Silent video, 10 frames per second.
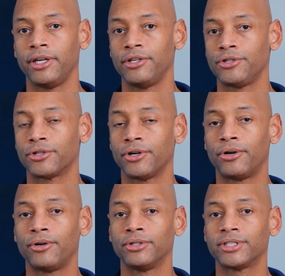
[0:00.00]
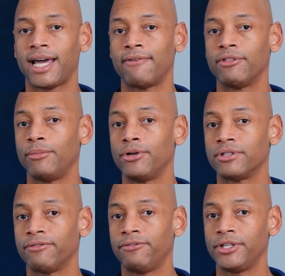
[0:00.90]
is your goal to have the
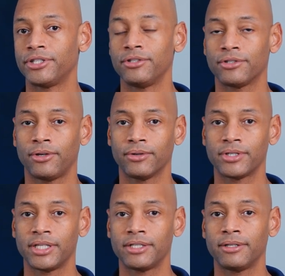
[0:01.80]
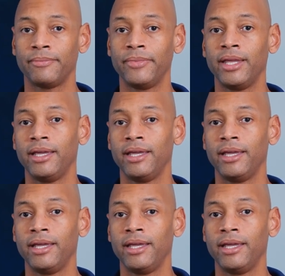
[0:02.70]
most efficient solar system